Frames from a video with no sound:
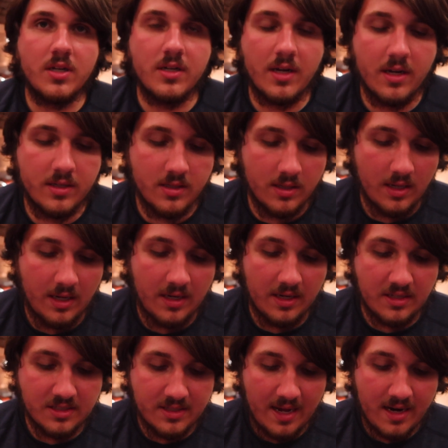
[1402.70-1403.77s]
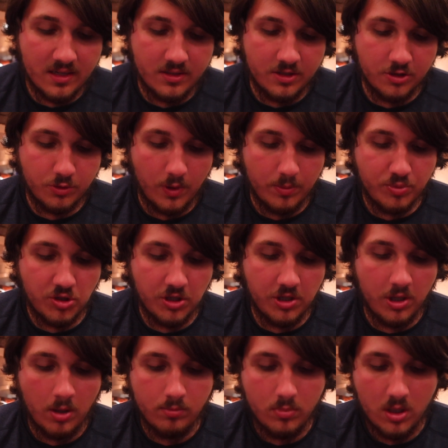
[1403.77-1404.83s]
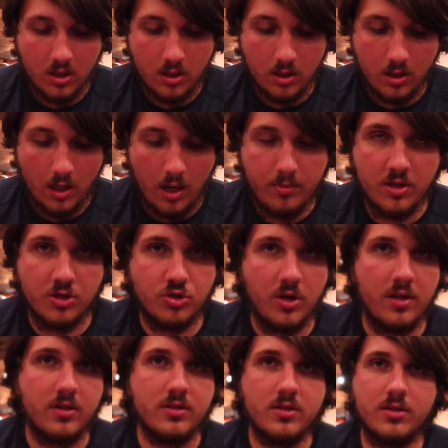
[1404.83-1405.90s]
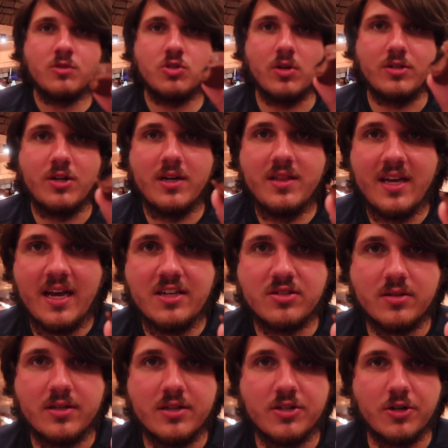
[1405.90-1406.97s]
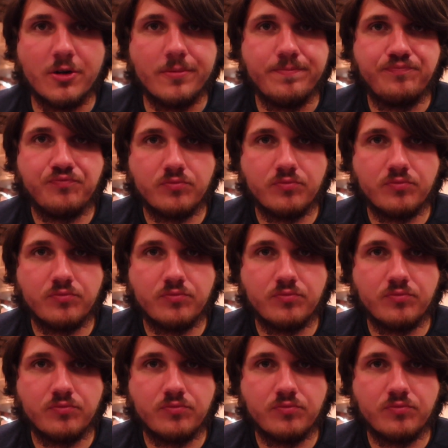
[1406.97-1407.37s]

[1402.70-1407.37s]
gonna get an exact description, but I'm gonna try these. So I tried the hazelnut tart.